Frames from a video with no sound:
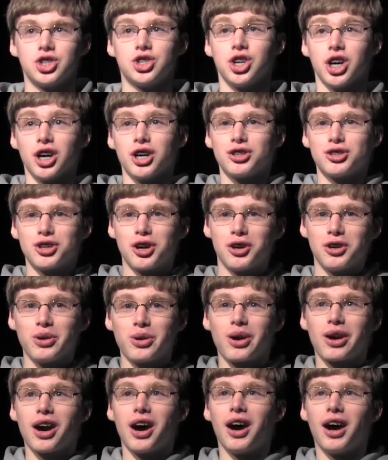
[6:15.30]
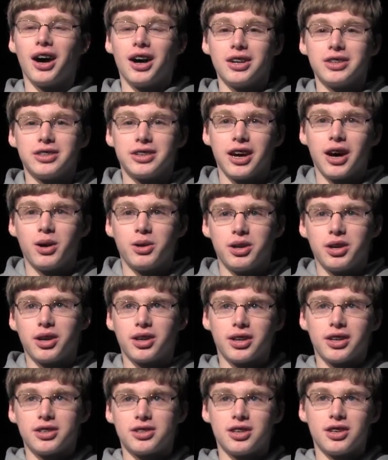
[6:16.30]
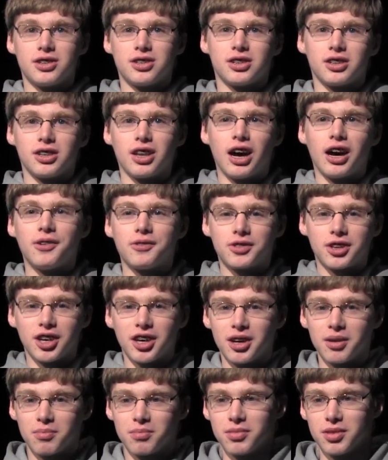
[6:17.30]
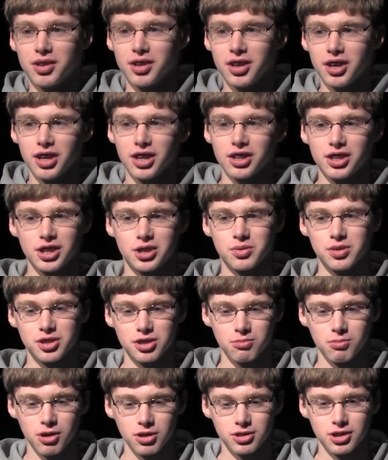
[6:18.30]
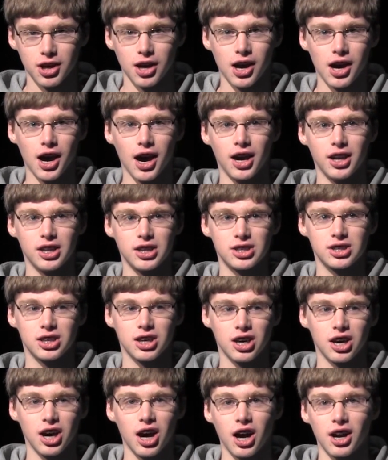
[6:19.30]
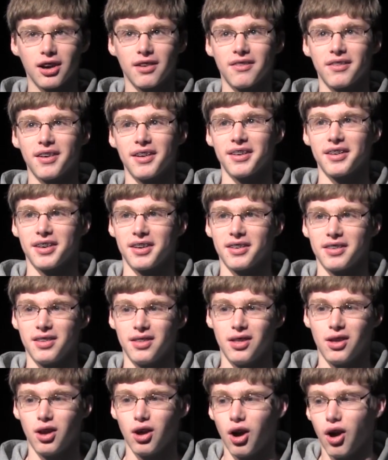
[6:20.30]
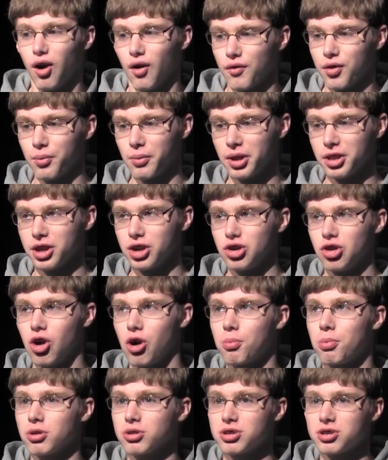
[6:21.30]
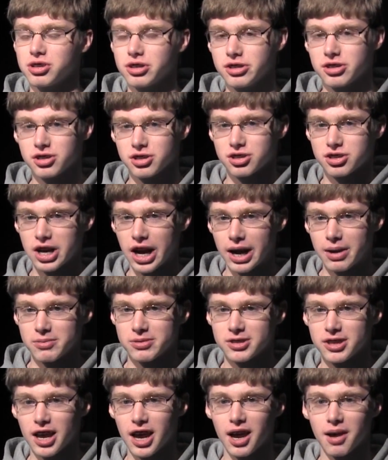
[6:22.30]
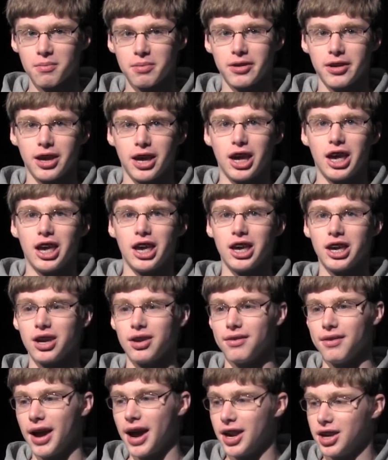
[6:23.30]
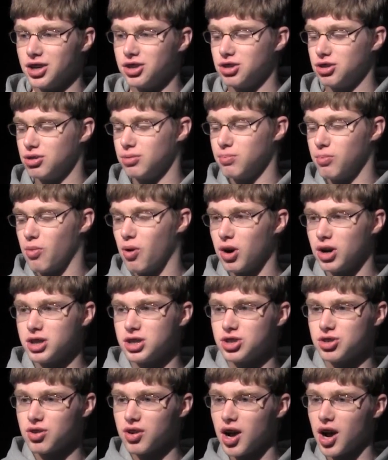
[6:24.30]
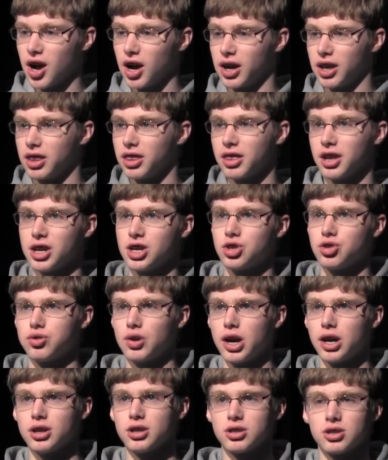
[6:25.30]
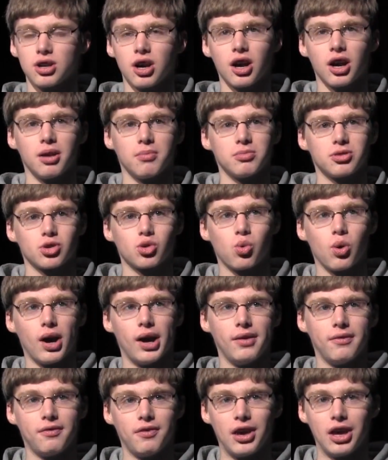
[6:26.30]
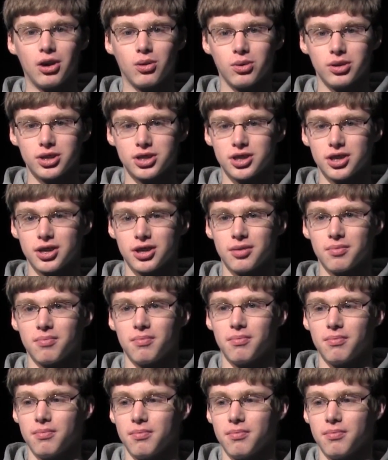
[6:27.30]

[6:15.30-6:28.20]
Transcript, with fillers: Judge, O oh you gods, how dearly Caesar loved him. This was the most unkindest cut of all. For when the noble Caesar saw him stabbed, ingratitude, more strong than traitor's arms, quite vanquished him.